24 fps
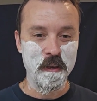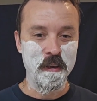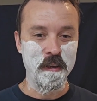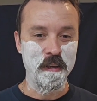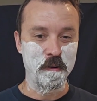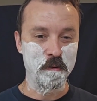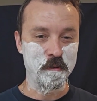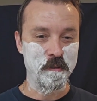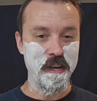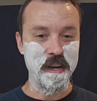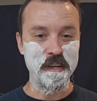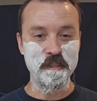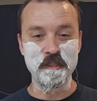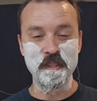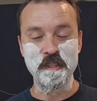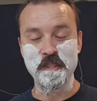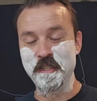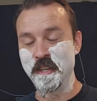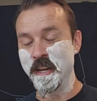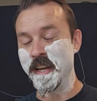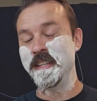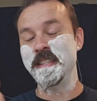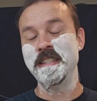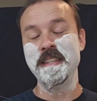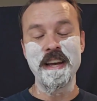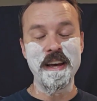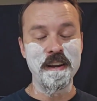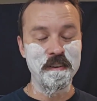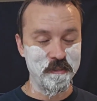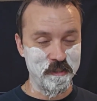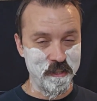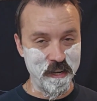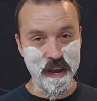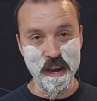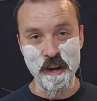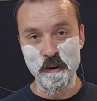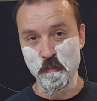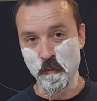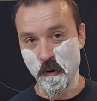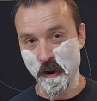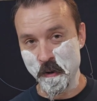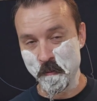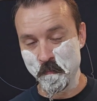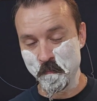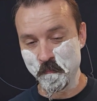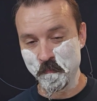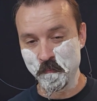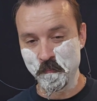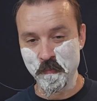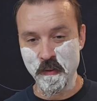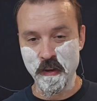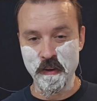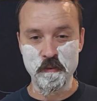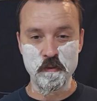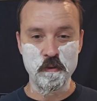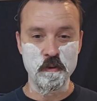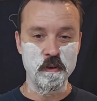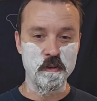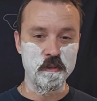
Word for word: He was actually chased out of Skagway after